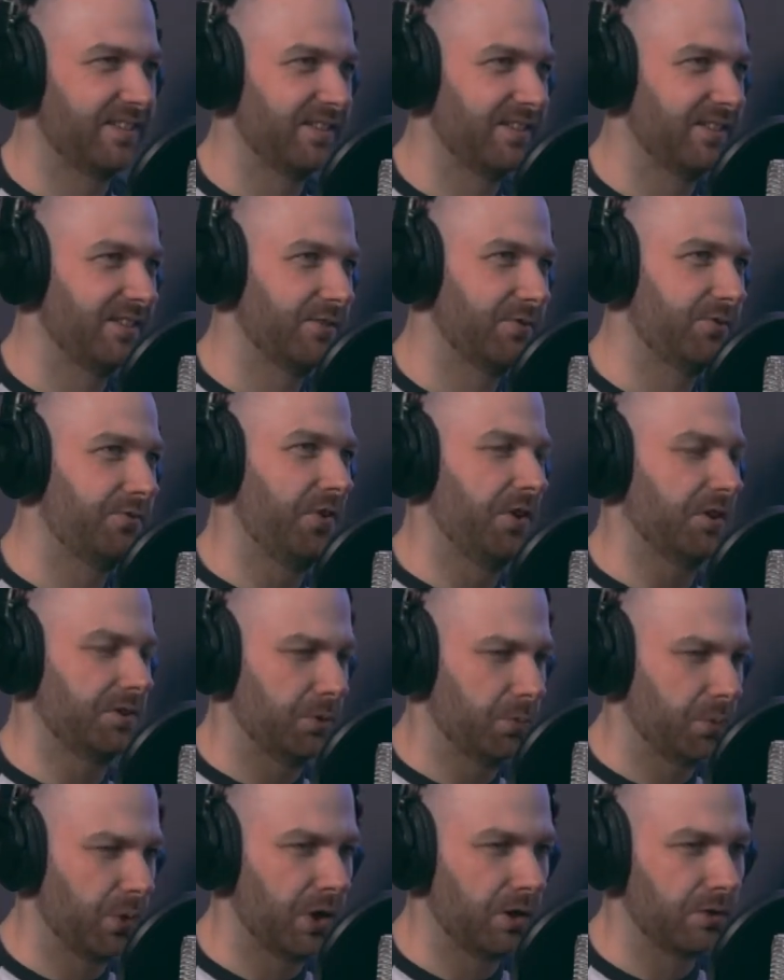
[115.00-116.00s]
well, it's still stuff fuck you
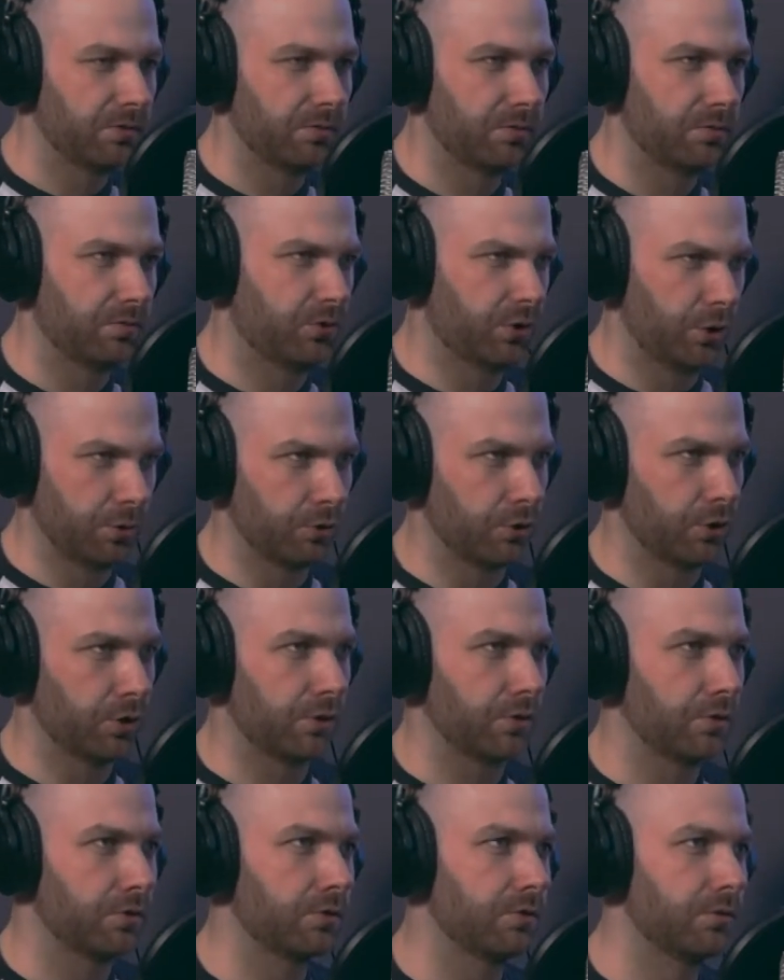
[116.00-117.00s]
can't really do. Two
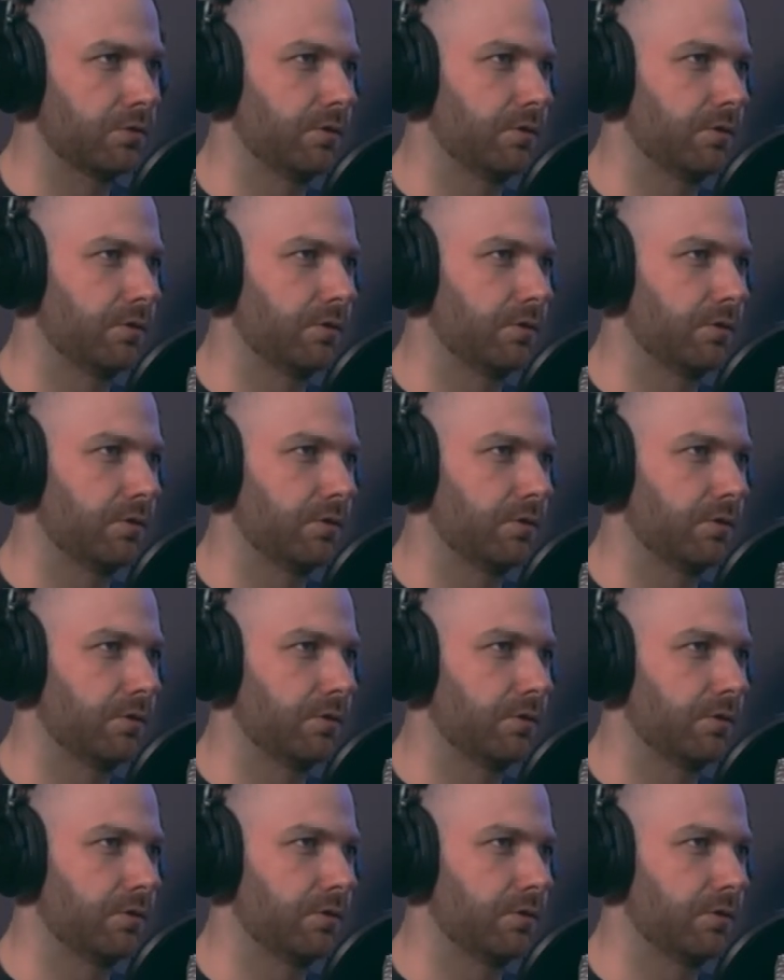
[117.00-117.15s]
sugars.